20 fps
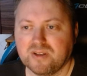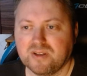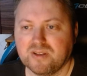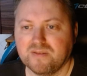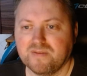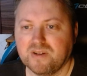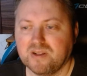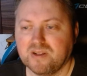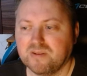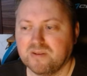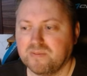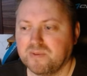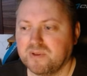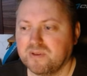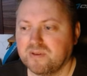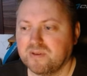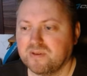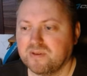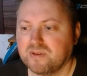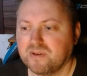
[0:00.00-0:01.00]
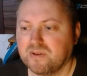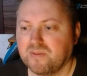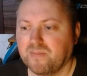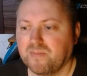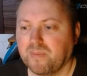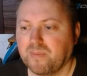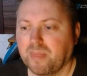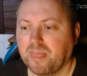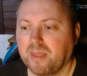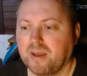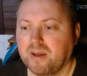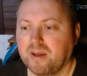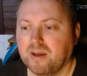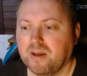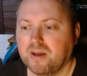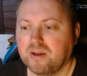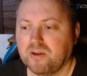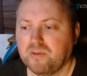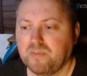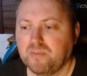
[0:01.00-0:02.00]
development. So
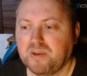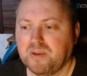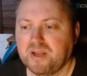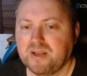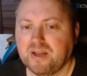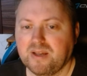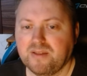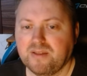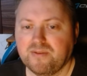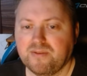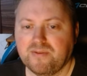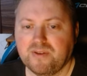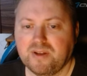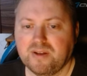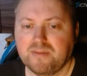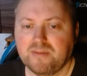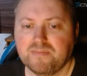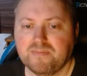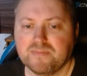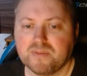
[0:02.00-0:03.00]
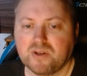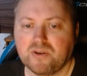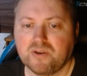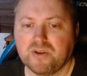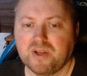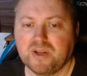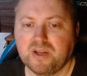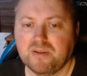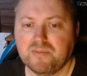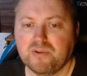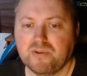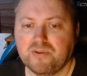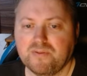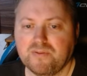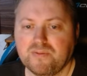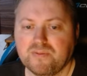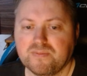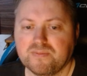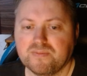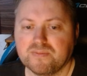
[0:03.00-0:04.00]
you played a3, okay move.
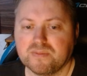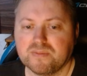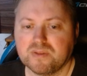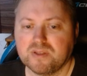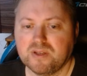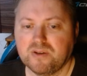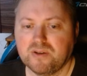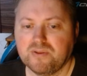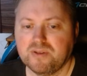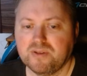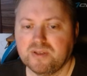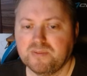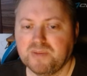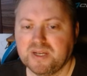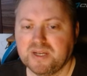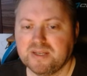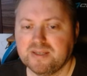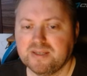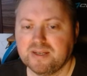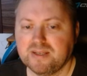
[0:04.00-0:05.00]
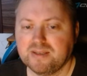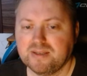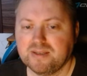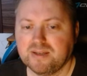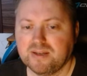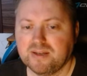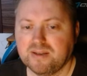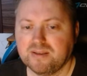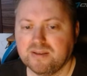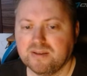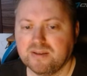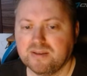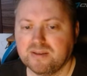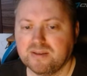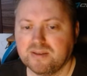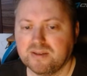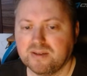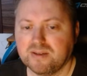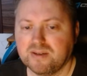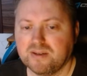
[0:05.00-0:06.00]
Now this makes sense, yeah, this
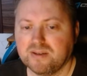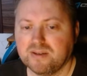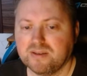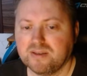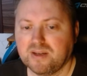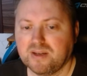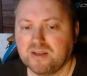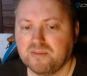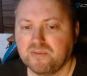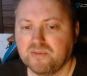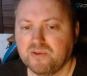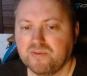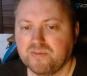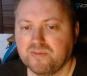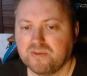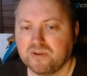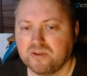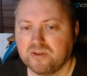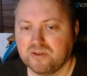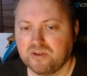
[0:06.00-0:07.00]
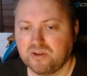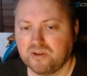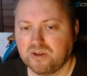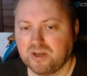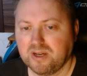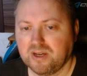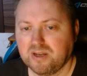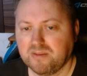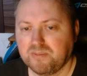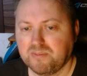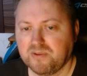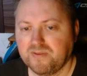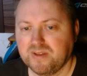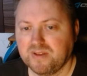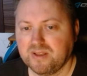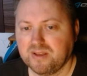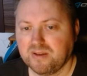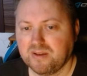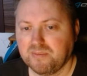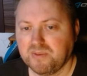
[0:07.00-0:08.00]
side move, because you're kind of
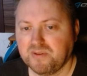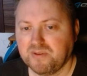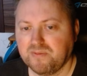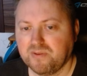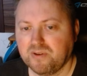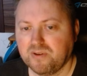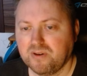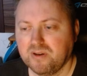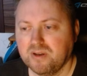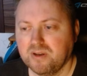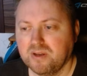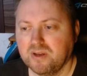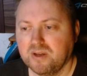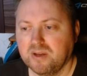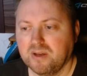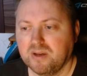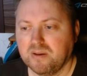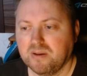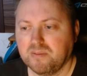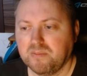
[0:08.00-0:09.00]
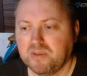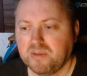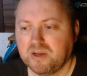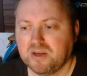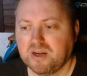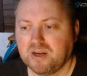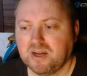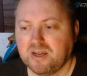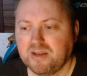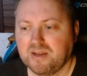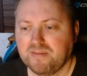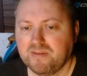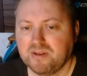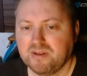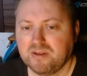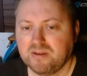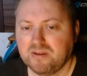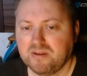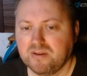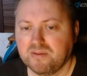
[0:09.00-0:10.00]
preventing b4. But I
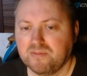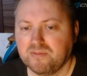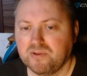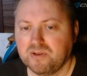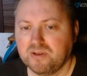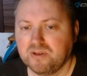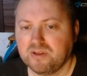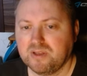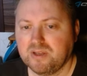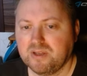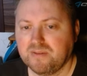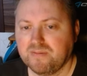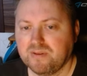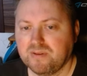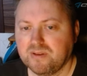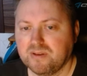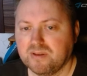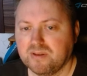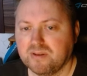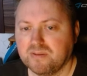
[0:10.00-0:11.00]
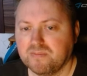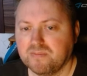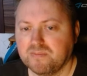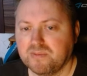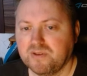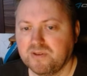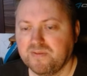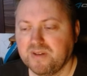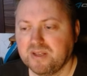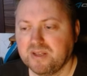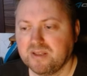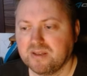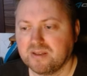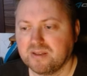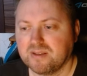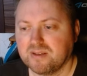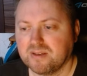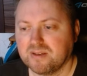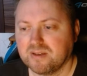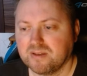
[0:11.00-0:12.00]
even wouldn't even prevent
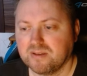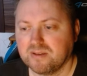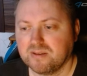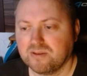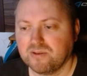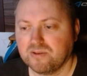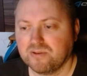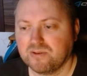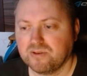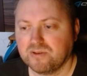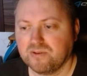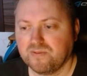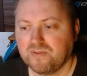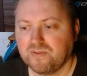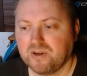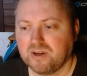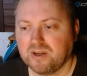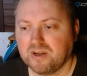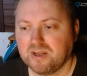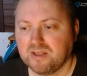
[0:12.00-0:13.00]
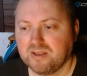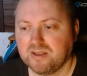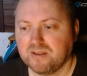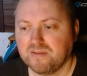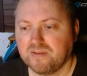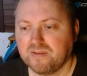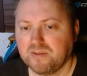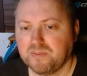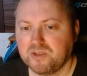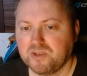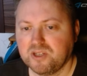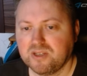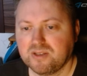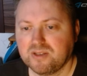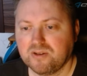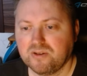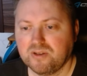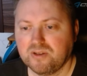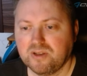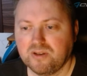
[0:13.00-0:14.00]
it, since you were so far ahead in development. Just
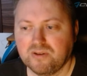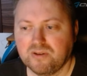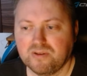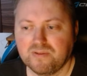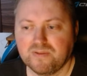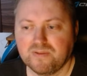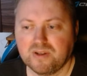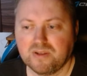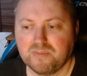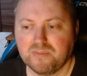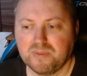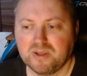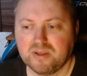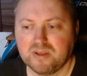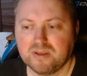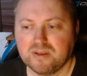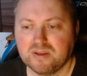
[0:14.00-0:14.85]
continue development.